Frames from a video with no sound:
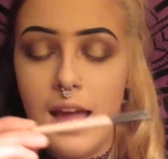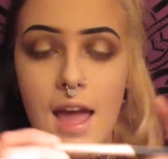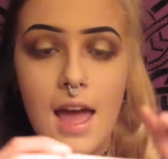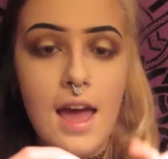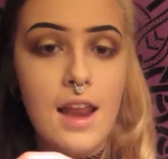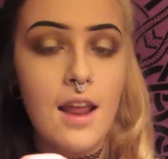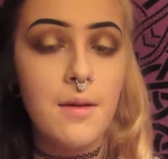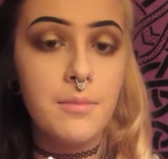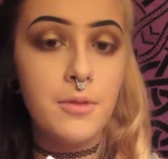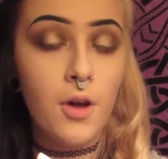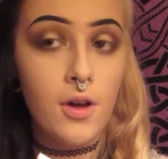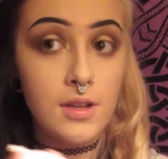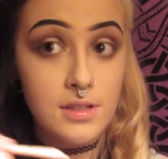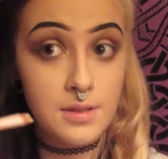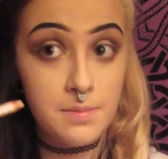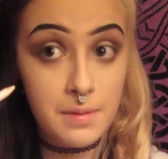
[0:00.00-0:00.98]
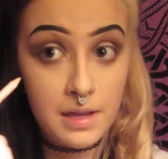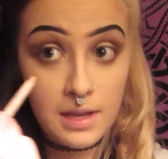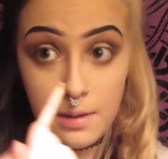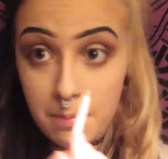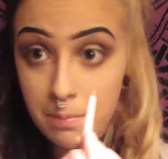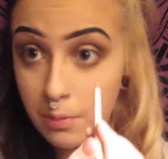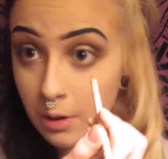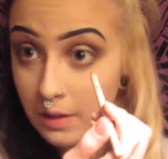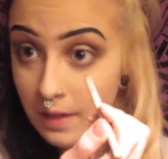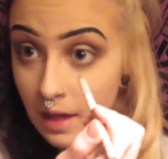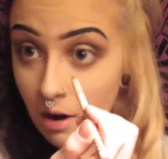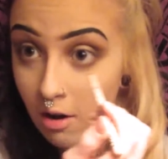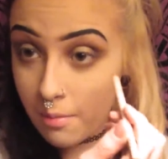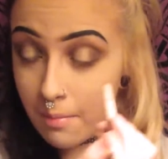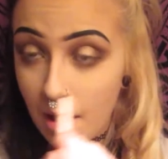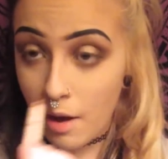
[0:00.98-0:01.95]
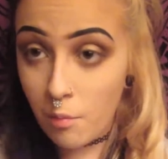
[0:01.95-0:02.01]
and I'm going to be putting that
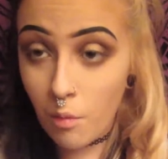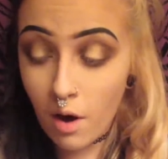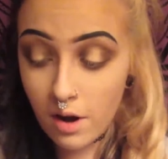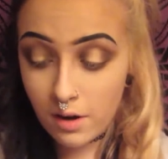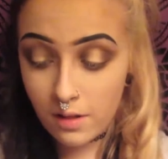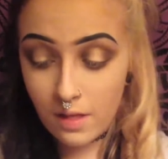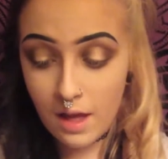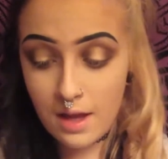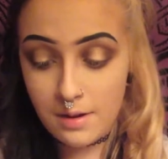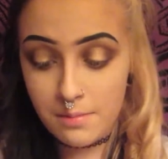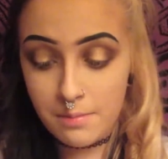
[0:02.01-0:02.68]
on my waterline.